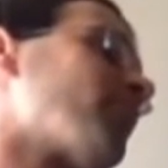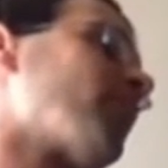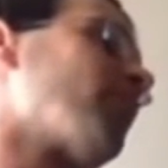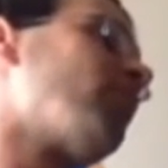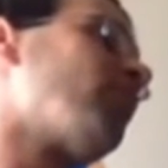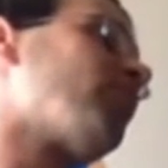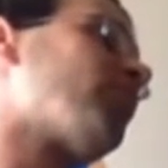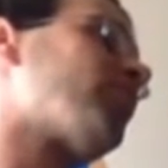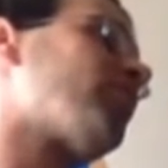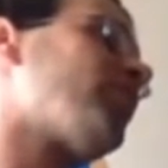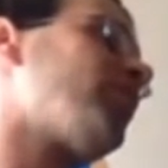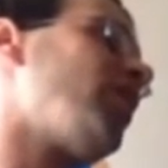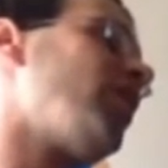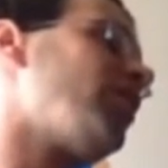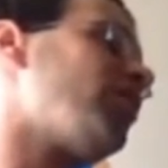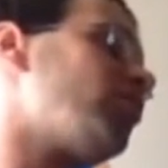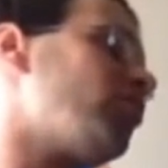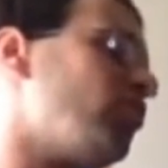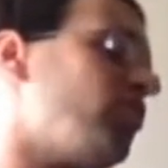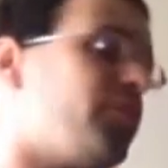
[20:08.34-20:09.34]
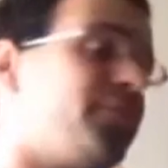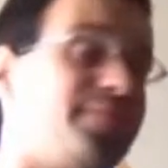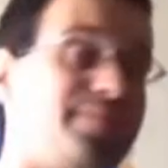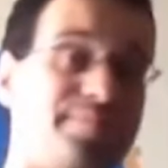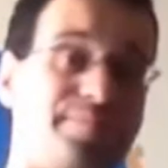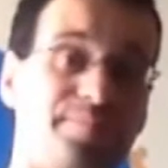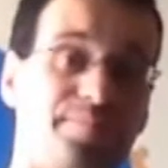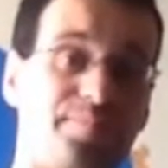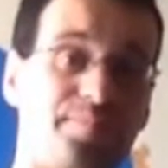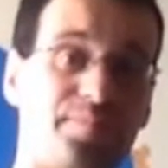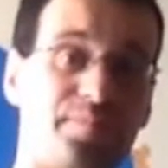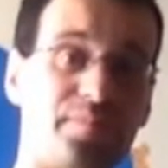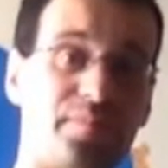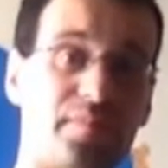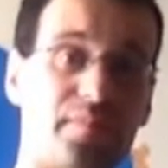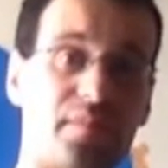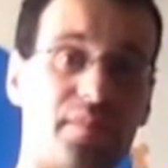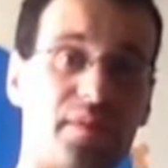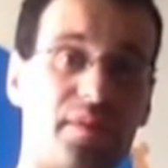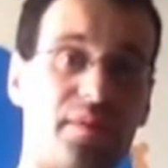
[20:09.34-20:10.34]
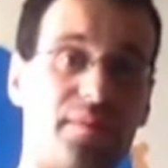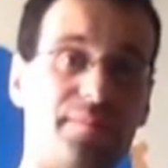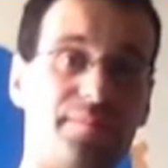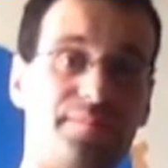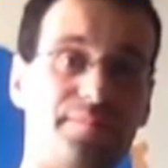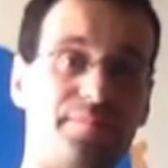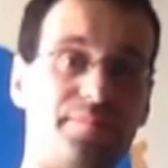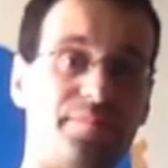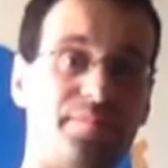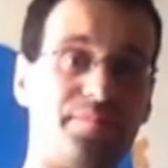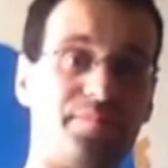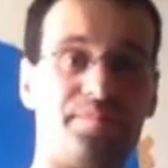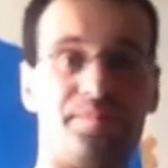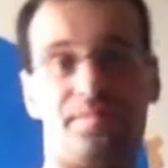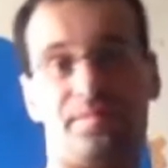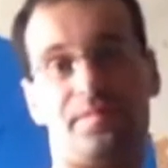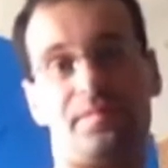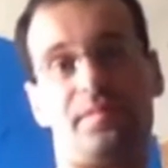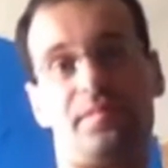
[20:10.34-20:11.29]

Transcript: it, but oh well. What can I do?